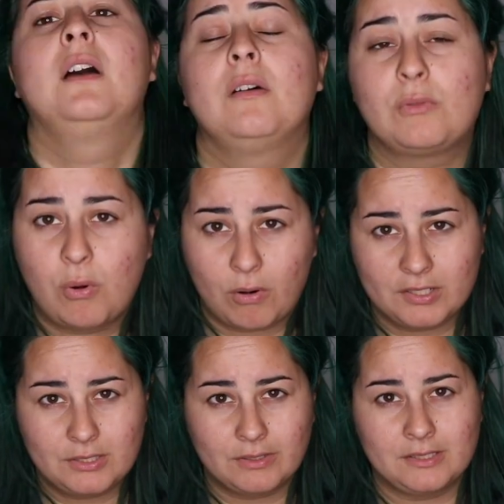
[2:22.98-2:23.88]
Of
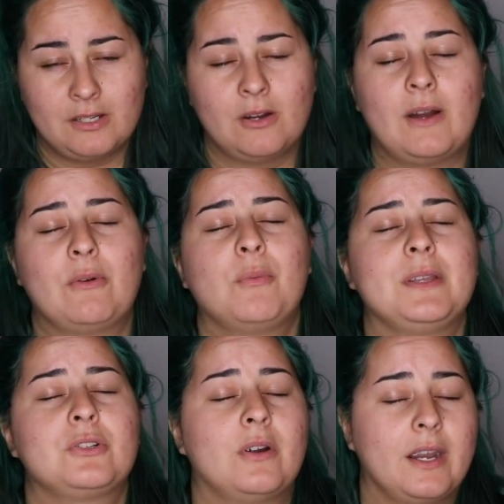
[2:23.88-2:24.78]
course, you guys know I will
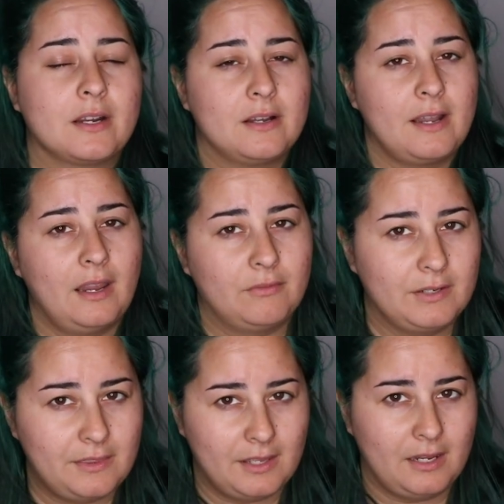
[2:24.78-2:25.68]
be trying on
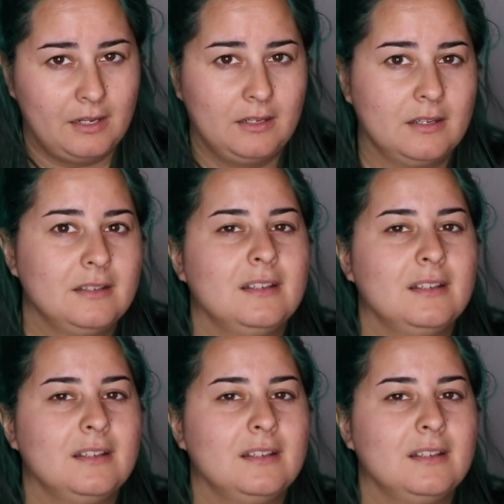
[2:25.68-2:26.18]
everything